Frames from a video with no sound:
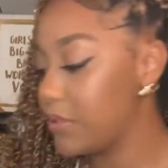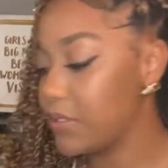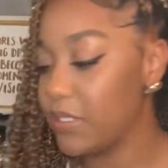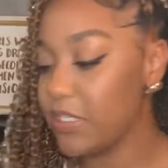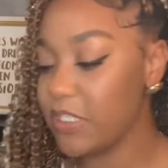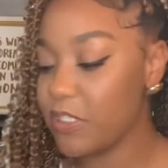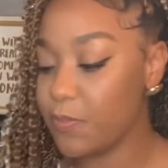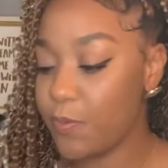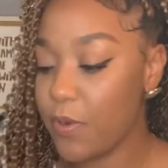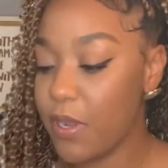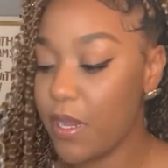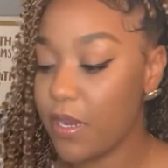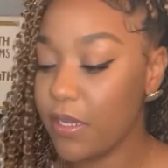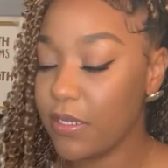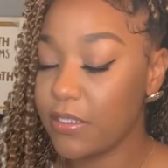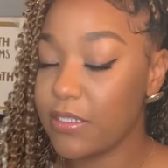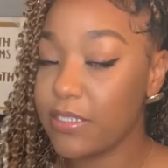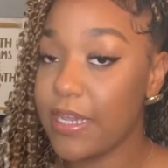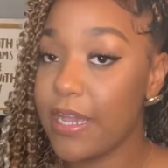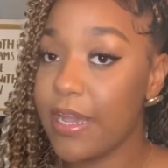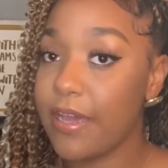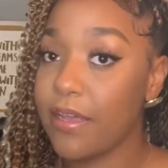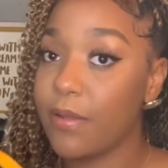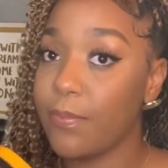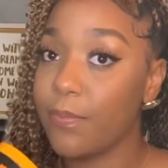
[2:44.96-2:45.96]
this product to
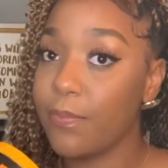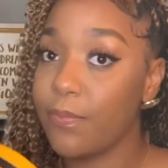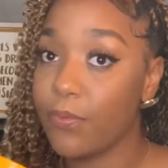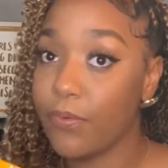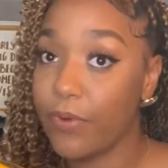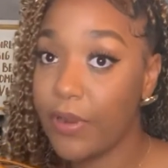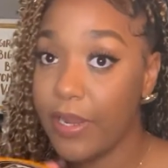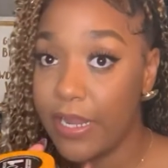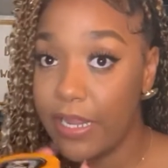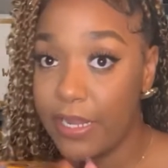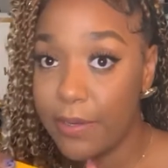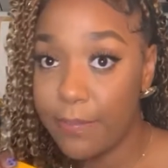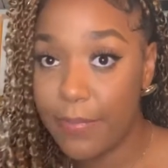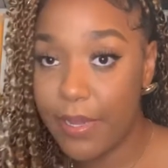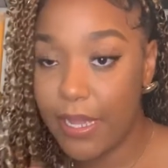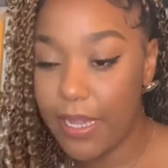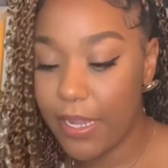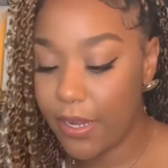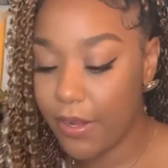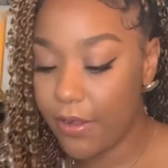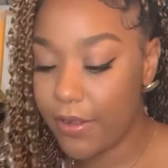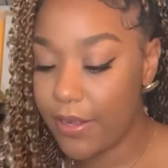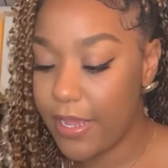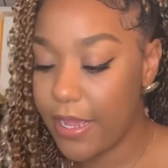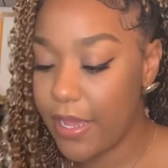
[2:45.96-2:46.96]
kind of braid my
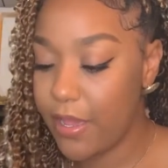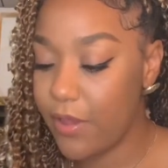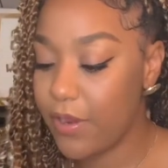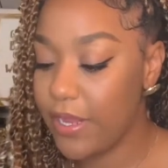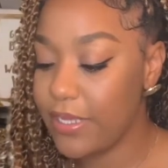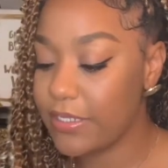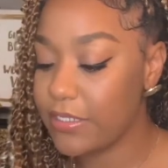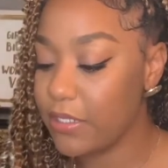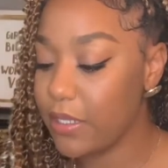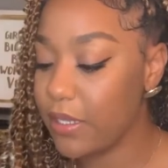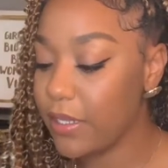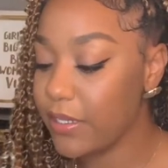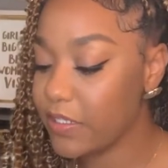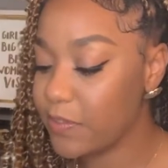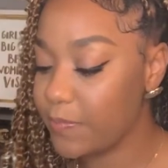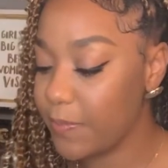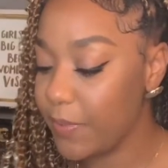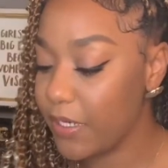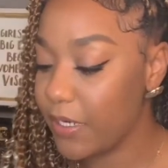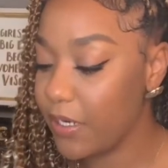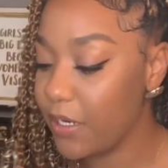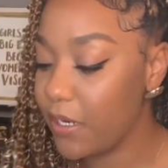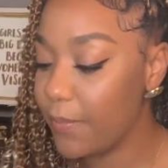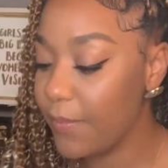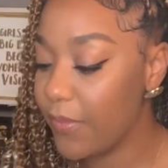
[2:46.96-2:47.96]
hair down, as I'll
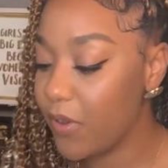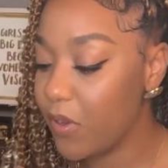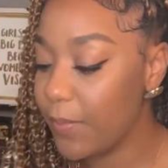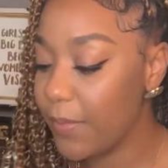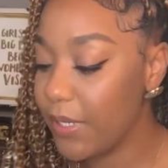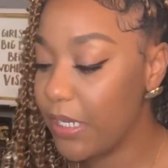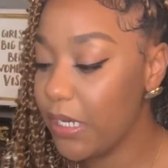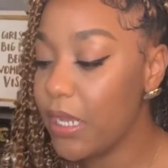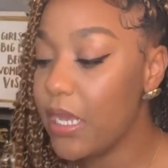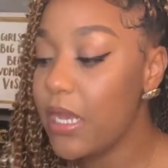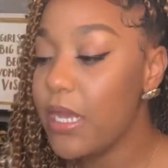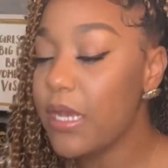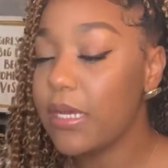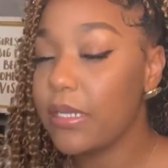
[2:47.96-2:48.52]
explain in a moment.